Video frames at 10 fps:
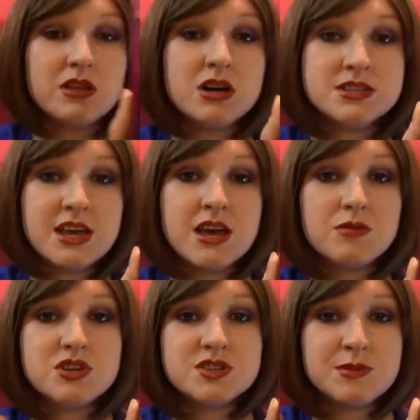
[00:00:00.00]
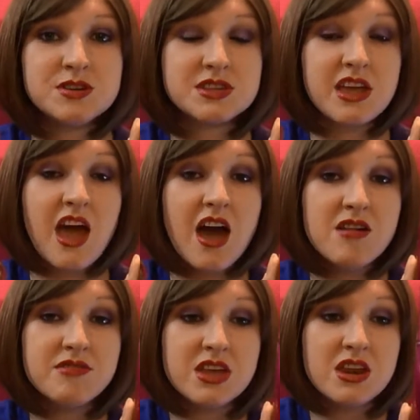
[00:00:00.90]
Latte, which smells like
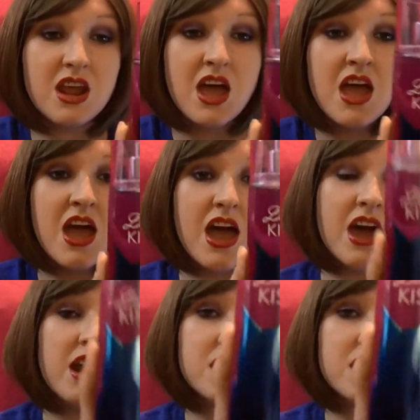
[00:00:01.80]
heaven, and